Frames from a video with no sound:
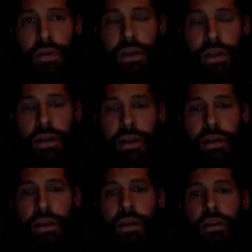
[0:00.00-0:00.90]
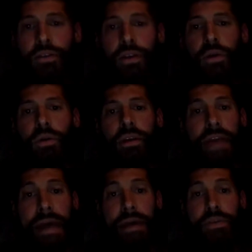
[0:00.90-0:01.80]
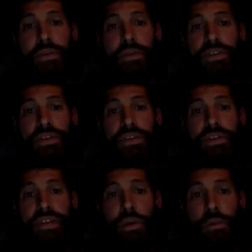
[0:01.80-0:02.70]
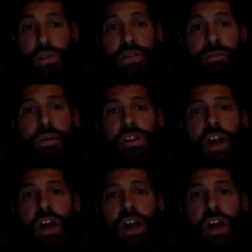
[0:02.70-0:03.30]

yeah, it was enormous shoes to fill when Sean went down,